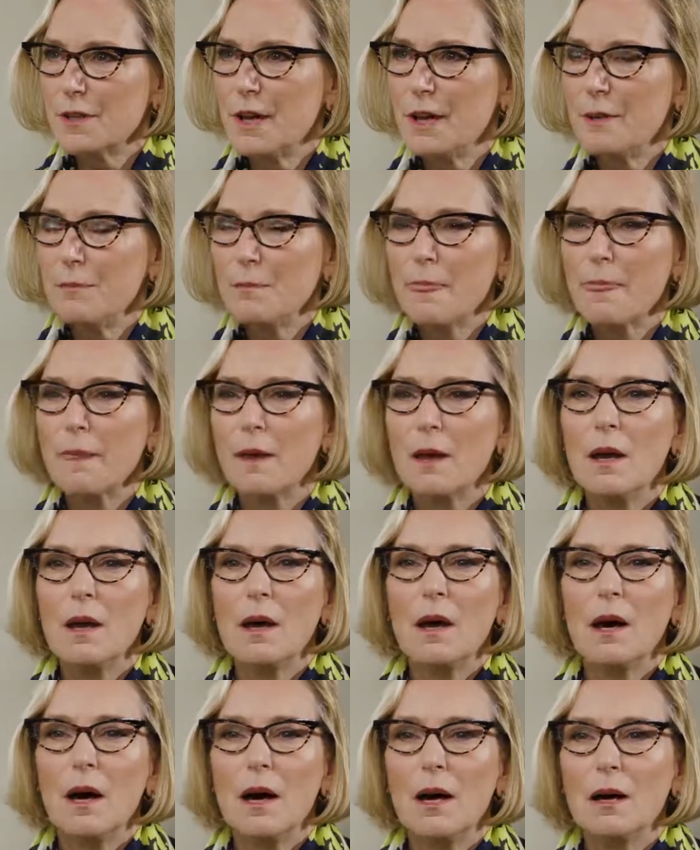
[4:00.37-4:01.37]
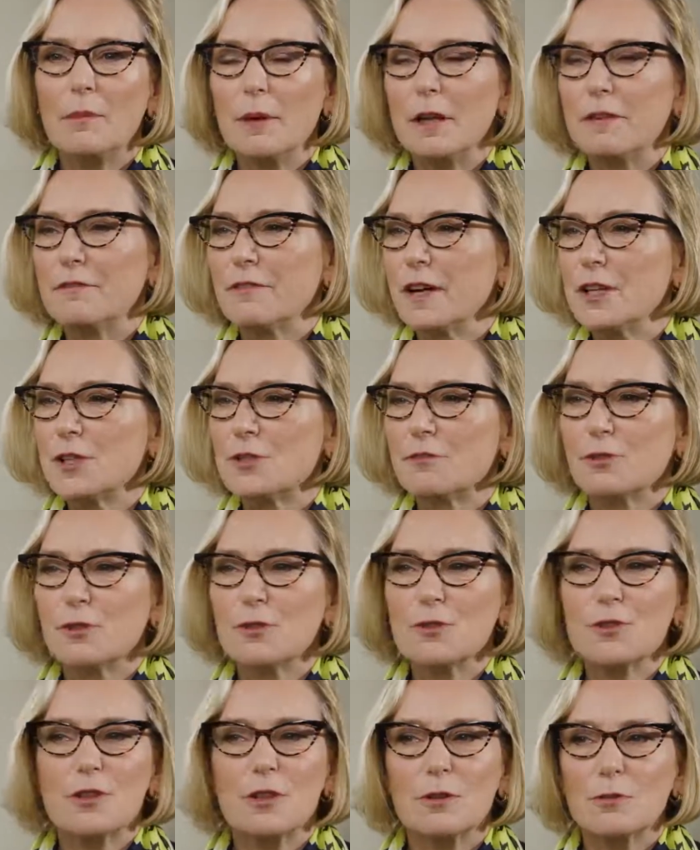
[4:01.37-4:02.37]
them? Um, and vice
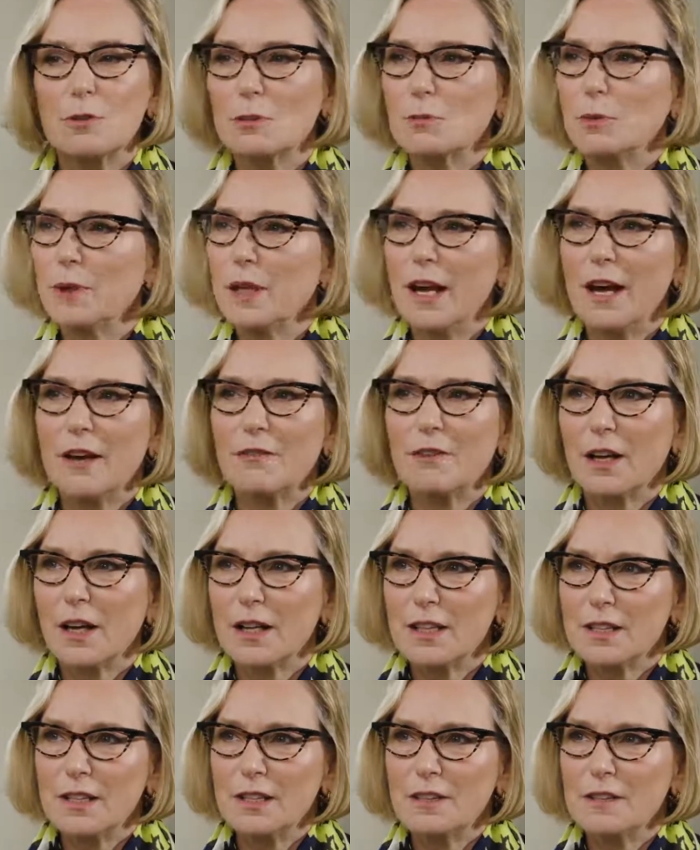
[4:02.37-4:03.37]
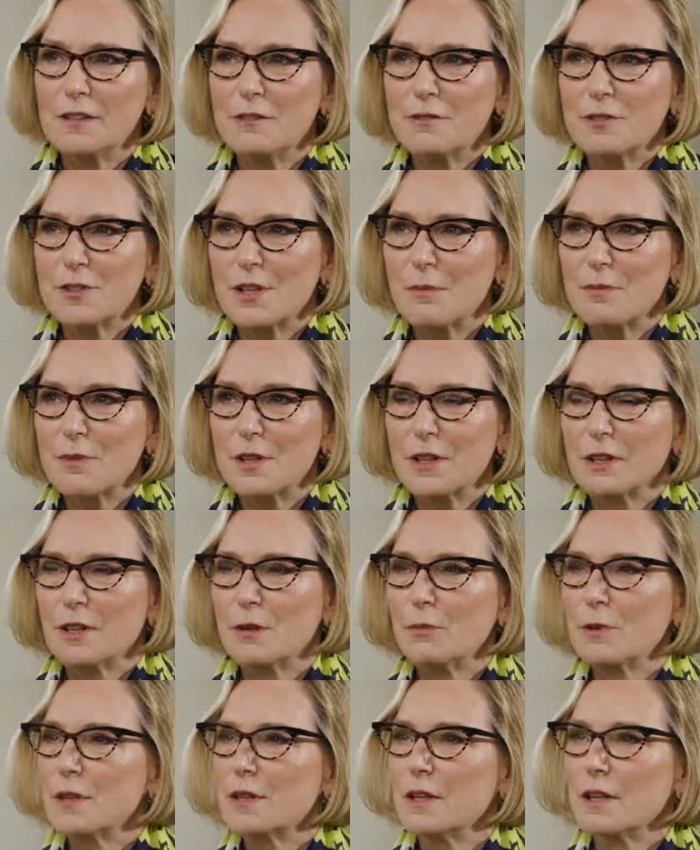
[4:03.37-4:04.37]
versa, when we have an idea of something
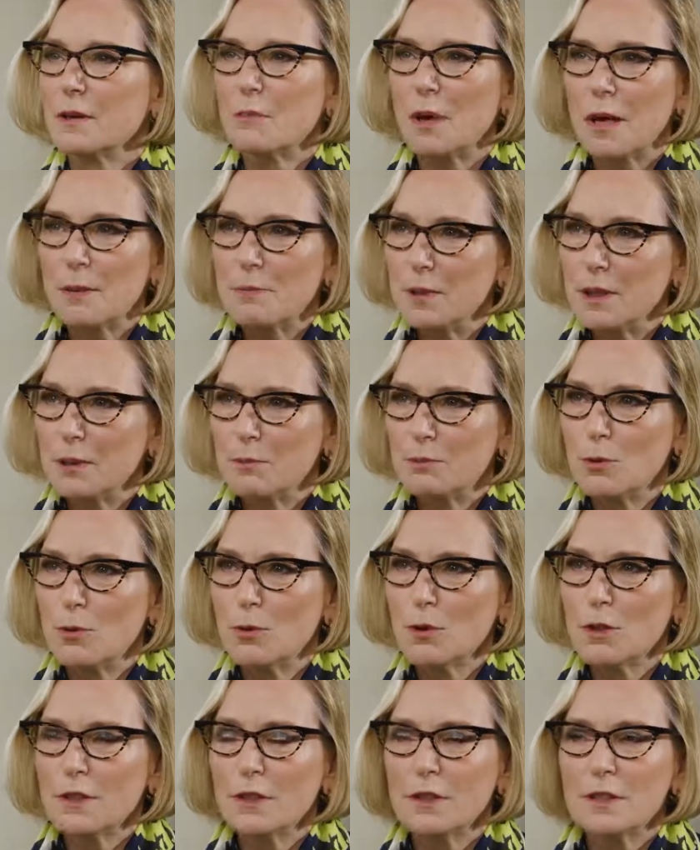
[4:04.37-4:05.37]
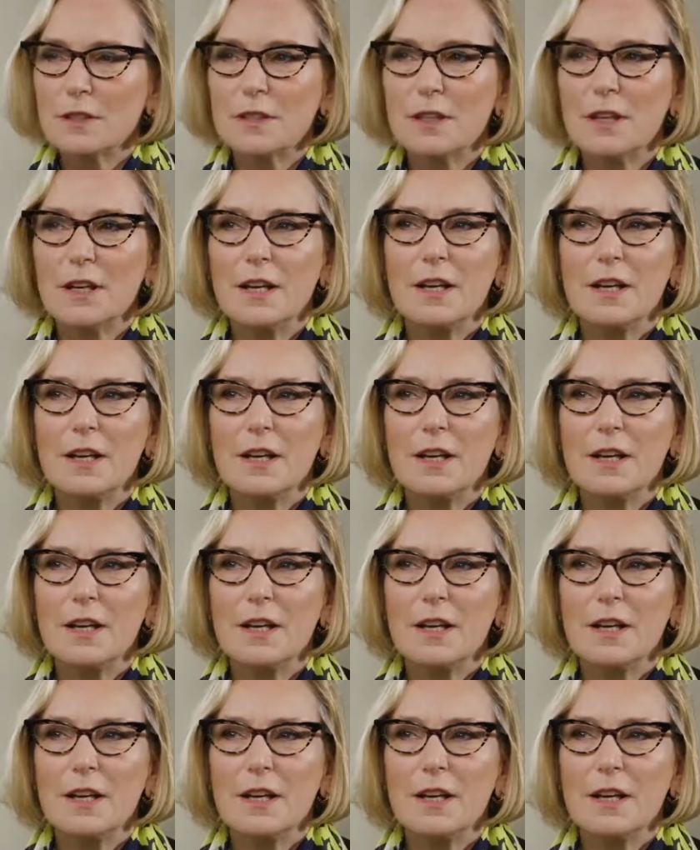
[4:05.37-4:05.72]
that we think might be important,